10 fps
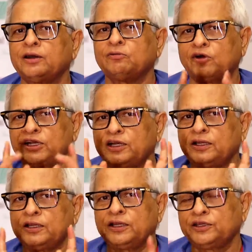One
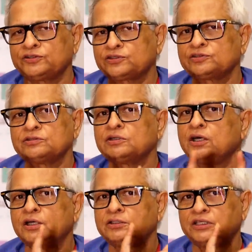is
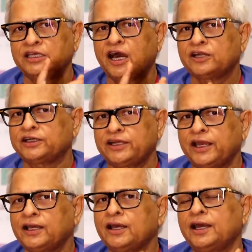the heart
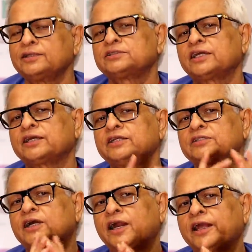attack and second is
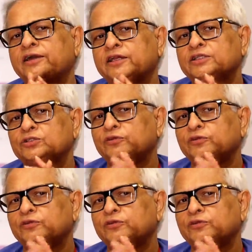a cardiac arrest,